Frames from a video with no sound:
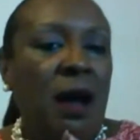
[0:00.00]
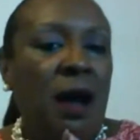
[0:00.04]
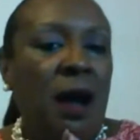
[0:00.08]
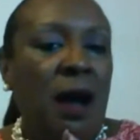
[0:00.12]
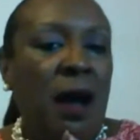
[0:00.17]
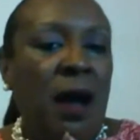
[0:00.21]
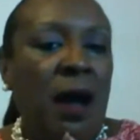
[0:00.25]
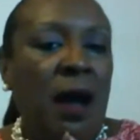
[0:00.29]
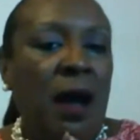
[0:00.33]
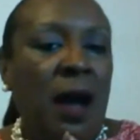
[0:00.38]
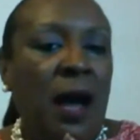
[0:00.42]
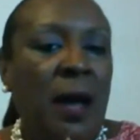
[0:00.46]

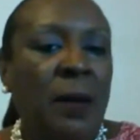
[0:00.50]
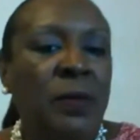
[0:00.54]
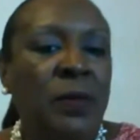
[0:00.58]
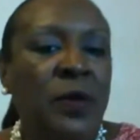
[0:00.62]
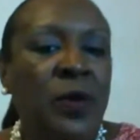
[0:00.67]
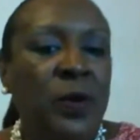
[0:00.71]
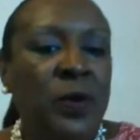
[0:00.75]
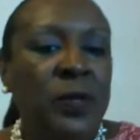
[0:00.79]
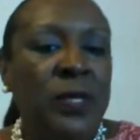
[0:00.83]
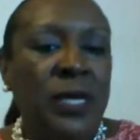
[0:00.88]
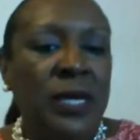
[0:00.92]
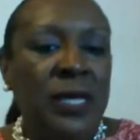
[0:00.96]
I'm
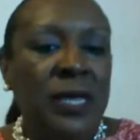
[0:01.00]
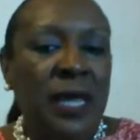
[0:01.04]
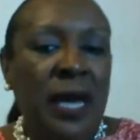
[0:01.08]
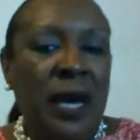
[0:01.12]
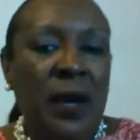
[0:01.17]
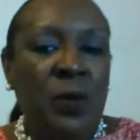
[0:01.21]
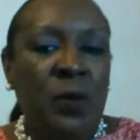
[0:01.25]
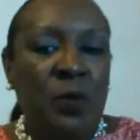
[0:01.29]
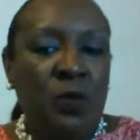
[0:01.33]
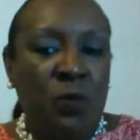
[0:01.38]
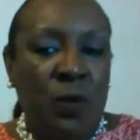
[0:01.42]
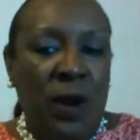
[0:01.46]
using that
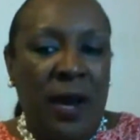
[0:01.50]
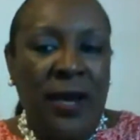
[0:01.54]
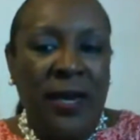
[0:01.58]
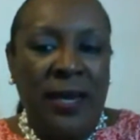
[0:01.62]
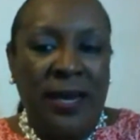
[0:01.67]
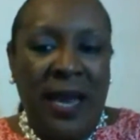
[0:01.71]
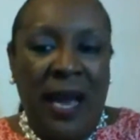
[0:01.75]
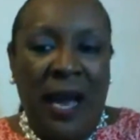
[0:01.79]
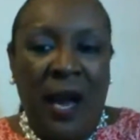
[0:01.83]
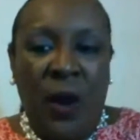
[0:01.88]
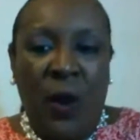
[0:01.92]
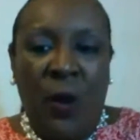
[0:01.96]
right
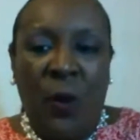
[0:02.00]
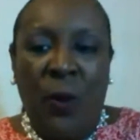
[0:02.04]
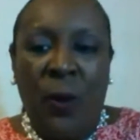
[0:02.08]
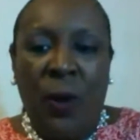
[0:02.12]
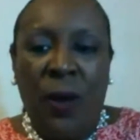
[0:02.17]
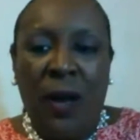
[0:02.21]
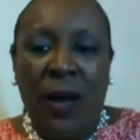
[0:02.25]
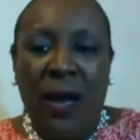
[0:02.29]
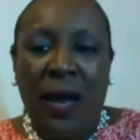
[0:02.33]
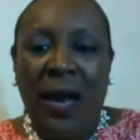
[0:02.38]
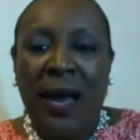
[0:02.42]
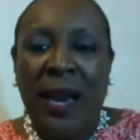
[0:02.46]
now, and
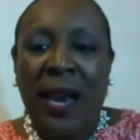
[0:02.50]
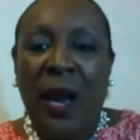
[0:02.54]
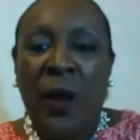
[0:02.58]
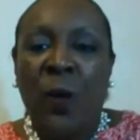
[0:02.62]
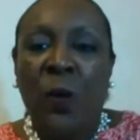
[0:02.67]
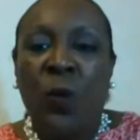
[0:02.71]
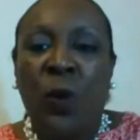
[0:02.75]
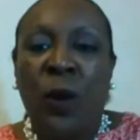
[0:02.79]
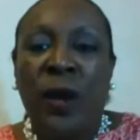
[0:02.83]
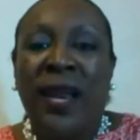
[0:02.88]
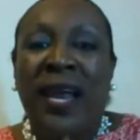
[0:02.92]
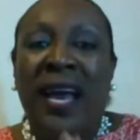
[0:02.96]
I want to
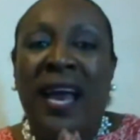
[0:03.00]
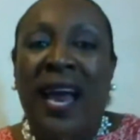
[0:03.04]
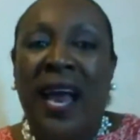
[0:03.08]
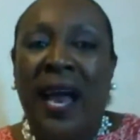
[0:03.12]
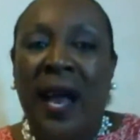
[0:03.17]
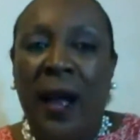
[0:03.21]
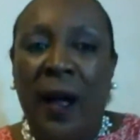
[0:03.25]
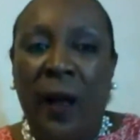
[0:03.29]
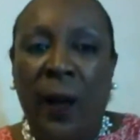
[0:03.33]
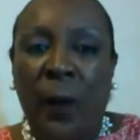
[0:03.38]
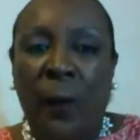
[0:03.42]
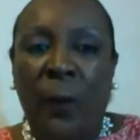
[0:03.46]

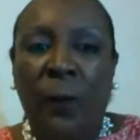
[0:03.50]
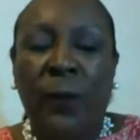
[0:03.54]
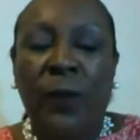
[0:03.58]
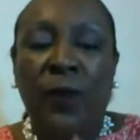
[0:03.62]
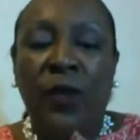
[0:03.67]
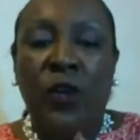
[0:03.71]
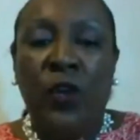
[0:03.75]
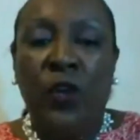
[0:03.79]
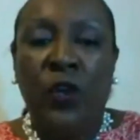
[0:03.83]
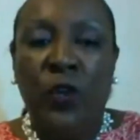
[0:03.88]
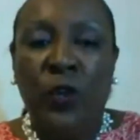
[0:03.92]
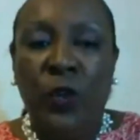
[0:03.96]
help
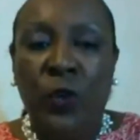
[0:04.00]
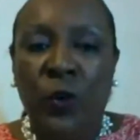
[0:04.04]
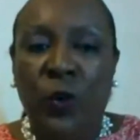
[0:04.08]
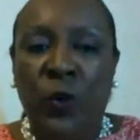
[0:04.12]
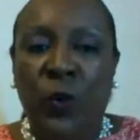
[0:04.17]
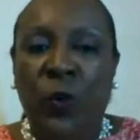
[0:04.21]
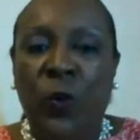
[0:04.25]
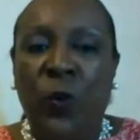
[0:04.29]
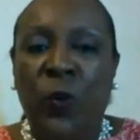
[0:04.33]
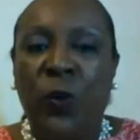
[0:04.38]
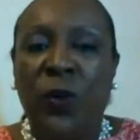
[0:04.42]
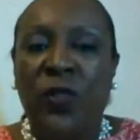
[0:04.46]
you with
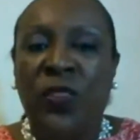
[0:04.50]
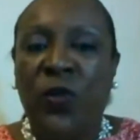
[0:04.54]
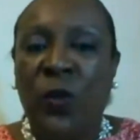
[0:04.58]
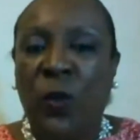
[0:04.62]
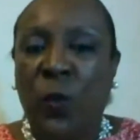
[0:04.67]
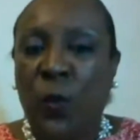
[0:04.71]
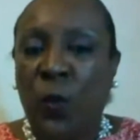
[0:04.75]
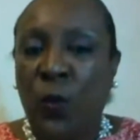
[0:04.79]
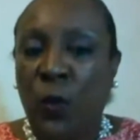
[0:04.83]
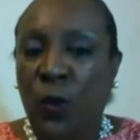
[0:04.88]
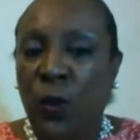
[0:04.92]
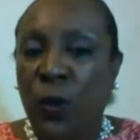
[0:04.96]
the
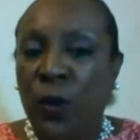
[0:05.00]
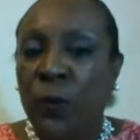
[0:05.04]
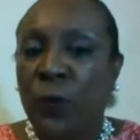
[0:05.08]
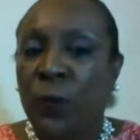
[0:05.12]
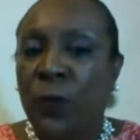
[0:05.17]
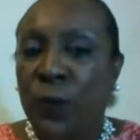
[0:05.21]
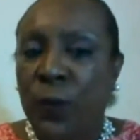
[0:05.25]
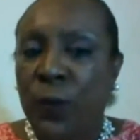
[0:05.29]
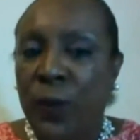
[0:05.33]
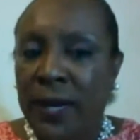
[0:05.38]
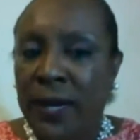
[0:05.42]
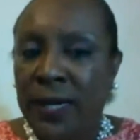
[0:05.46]
WordPress
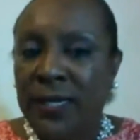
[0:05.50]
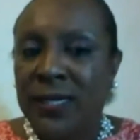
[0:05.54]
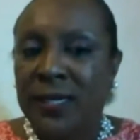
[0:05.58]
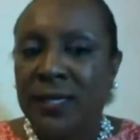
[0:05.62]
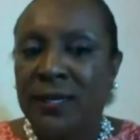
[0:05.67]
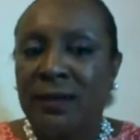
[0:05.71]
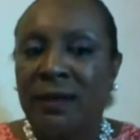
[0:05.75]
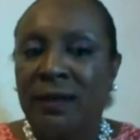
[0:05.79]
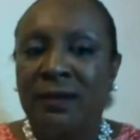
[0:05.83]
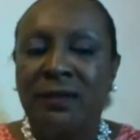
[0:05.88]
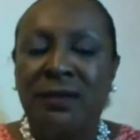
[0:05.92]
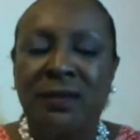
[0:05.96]

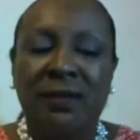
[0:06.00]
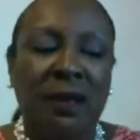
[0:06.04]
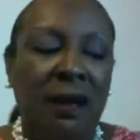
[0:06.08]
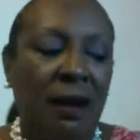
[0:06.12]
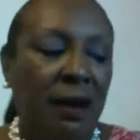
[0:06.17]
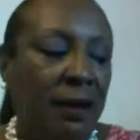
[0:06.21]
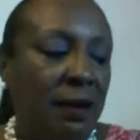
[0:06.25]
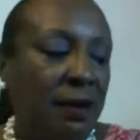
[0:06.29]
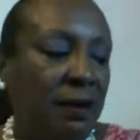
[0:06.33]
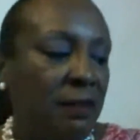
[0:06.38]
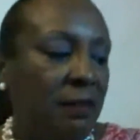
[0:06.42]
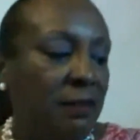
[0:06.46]
side
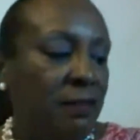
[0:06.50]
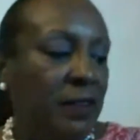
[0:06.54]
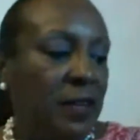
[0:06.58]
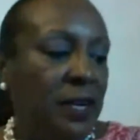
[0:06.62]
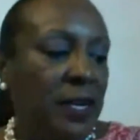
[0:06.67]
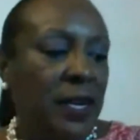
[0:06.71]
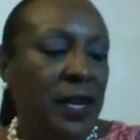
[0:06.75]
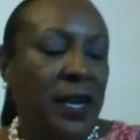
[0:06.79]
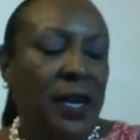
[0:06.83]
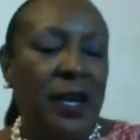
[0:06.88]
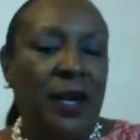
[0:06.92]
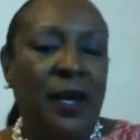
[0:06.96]
of it,
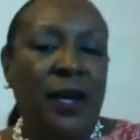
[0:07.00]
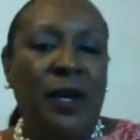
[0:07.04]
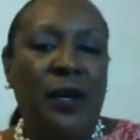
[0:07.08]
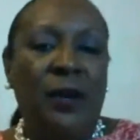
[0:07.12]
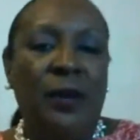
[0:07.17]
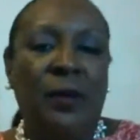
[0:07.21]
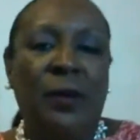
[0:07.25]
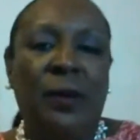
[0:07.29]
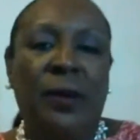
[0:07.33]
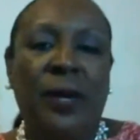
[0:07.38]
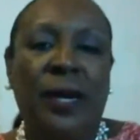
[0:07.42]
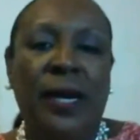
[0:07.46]

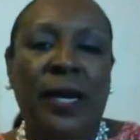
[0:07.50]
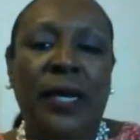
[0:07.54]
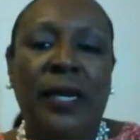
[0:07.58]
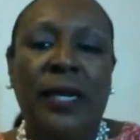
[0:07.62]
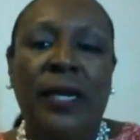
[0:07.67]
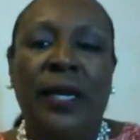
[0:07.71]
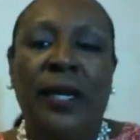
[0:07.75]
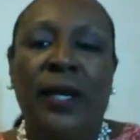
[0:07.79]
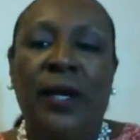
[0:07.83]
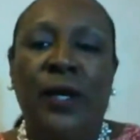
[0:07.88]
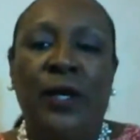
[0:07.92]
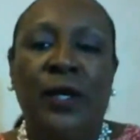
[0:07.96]
right?
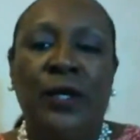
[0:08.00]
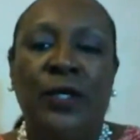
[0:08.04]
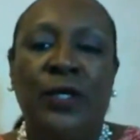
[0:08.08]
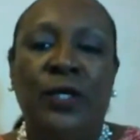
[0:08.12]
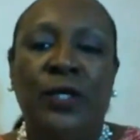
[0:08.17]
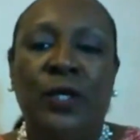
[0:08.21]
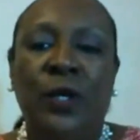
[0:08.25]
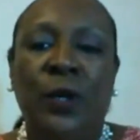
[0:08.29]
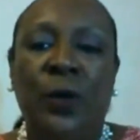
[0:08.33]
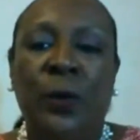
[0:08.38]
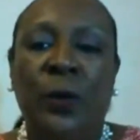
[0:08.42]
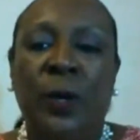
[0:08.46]
So
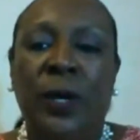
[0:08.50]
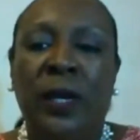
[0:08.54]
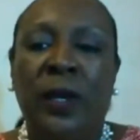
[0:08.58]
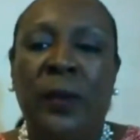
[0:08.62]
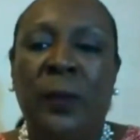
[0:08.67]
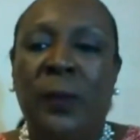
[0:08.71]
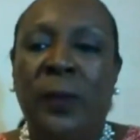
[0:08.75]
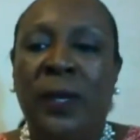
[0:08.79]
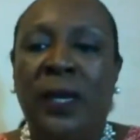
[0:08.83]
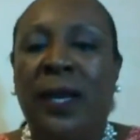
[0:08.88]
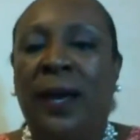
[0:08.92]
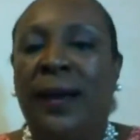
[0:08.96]
it'll be
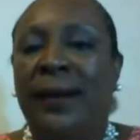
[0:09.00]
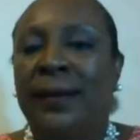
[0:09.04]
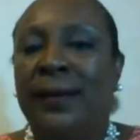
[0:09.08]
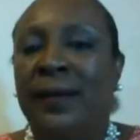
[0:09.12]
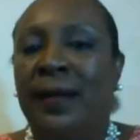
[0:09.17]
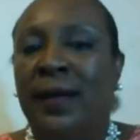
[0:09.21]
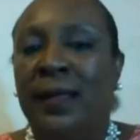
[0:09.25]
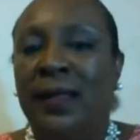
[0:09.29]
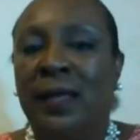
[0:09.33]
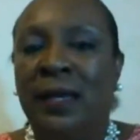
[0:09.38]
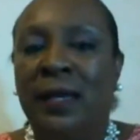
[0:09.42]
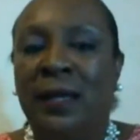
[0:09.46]
like
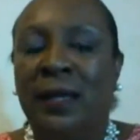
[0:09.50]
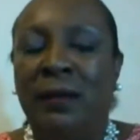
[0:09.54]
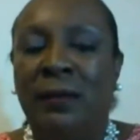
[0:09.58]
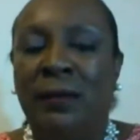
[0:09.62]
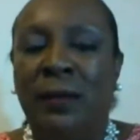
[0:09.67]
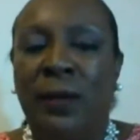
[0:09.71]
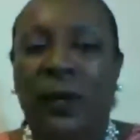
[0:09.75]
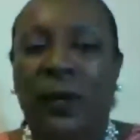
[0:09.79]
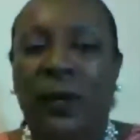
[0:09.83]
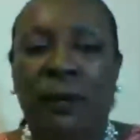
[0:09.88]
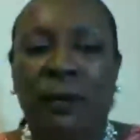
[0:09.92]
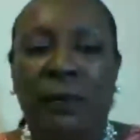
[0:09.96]
nothing to
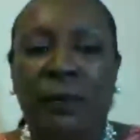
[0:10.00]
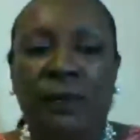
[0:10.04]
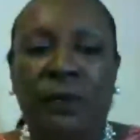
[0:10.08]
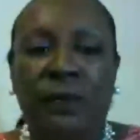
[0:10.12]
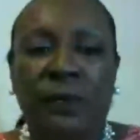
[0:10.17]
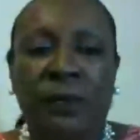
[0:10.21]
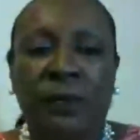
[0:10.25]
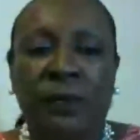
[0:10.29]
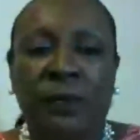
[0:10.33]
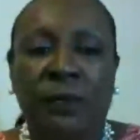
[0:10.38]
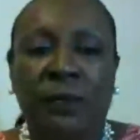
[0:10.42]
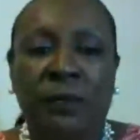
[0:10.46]

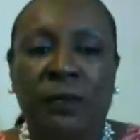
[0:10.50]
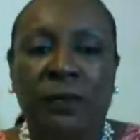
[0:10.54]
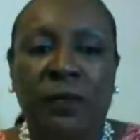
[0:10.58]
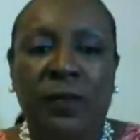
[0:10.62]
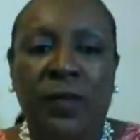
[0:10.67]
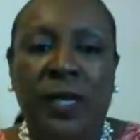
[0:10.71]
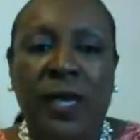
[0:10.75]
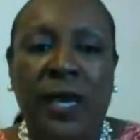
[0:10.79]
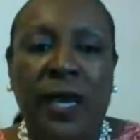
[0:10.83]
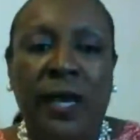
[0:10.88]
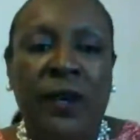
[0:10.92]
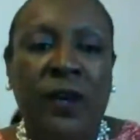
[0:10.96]

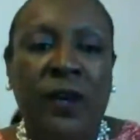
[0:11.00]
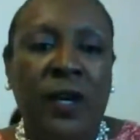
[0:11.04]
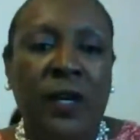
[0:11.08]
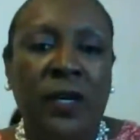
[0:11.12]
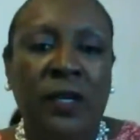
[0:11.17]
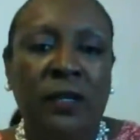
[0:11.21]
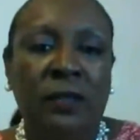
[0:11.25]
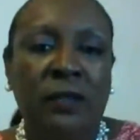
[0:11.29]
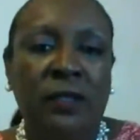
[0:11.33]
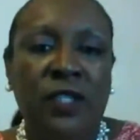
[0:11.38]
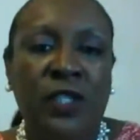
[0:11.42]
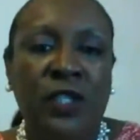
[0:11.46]
get on
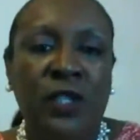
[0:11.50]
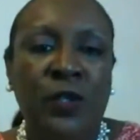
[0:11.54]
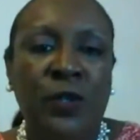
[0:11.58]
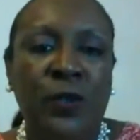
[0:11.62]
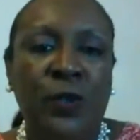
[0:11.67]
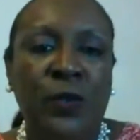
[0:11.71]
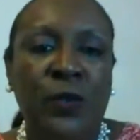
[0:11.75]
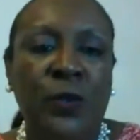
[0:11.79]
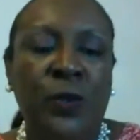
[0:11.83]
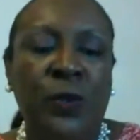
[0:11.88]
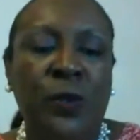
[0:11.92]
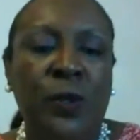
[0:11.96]
to
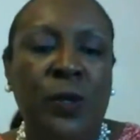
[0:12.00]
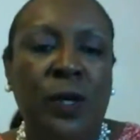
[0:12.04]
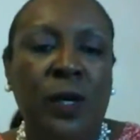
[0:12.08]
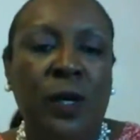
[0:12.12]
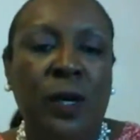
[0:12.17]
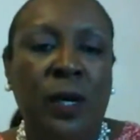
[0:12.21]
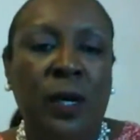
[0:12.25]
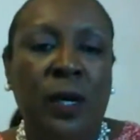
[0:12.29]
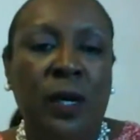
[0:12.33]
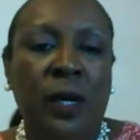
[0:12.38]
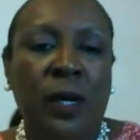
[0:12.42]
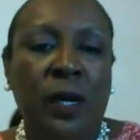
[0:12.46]

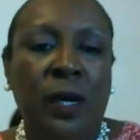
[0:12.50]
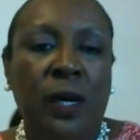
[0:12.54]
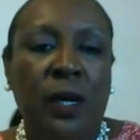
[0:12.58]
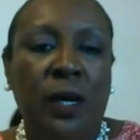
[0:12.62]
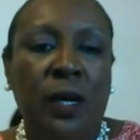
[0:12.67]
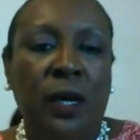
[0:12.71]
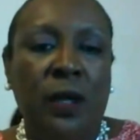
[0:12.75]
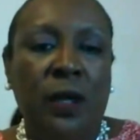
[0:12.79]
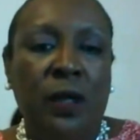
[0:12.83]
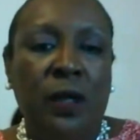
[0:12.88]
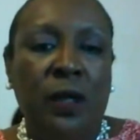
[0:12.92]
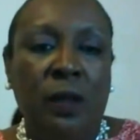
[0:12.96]

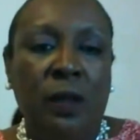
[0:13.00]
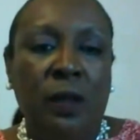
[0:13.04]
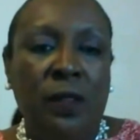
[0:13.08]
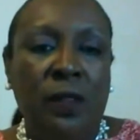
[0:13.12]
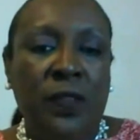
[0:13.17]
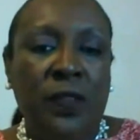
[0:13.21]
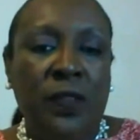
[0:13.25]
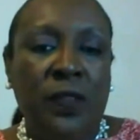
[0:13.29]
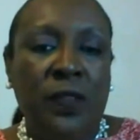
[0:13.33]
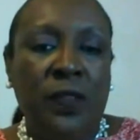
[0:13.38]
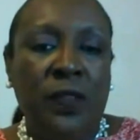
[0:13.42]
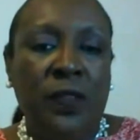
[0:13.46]
the
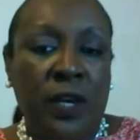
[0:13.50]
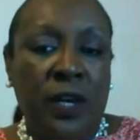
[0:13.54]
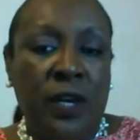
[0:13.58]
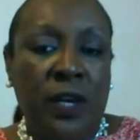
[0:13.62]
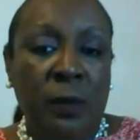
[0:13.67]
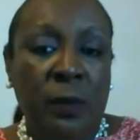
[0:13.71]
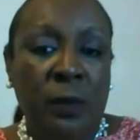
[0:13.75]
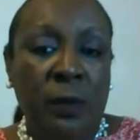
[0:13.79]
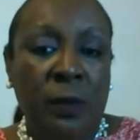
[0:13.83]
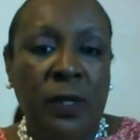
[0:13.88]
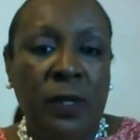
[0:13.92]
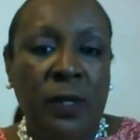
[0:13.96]
community,
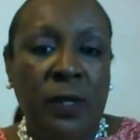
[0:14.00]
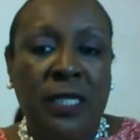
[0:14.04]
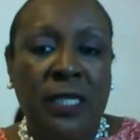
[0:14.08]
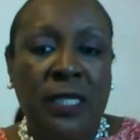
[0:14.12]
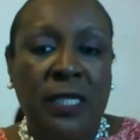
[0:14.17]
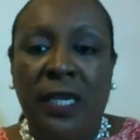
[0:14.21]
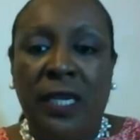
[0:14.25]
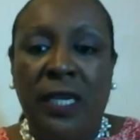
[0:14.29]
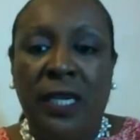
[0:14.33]
log into the